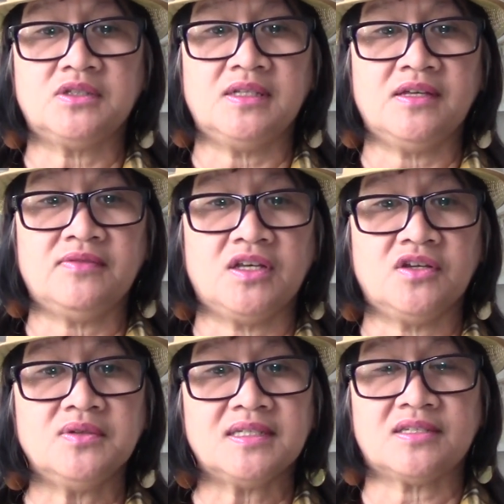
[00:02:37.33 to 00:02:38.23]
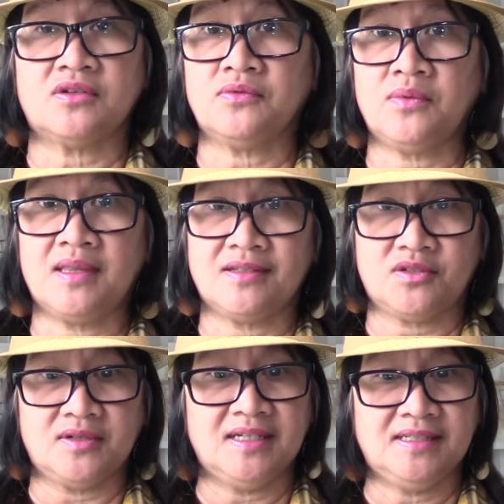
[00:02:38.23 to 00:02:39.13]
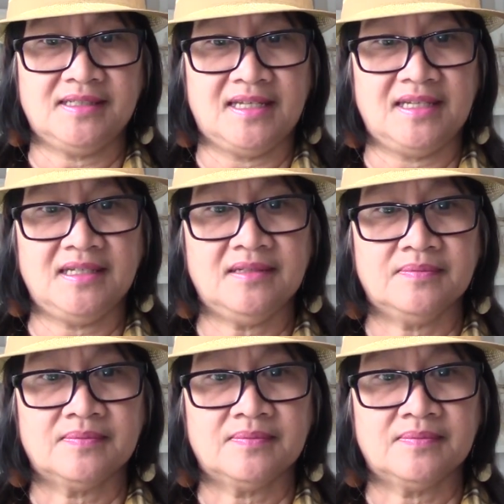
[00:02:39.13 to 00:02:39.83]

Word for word: to live in unison with the Trinity.